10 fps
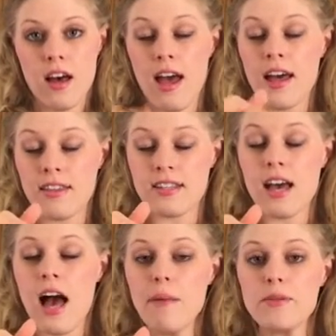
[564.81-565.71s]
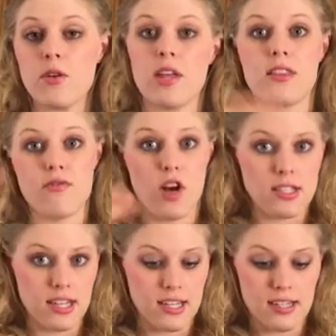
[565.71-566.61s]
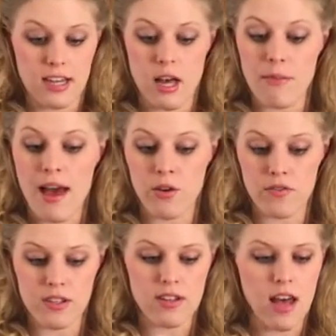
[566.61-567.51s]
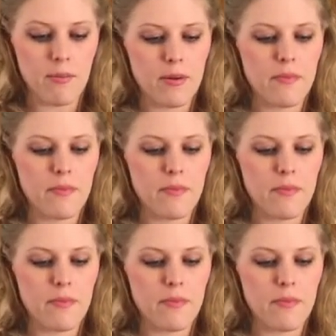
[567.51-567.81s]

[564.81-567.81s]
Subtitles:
at the top so that the frosting doesn't come out of the top.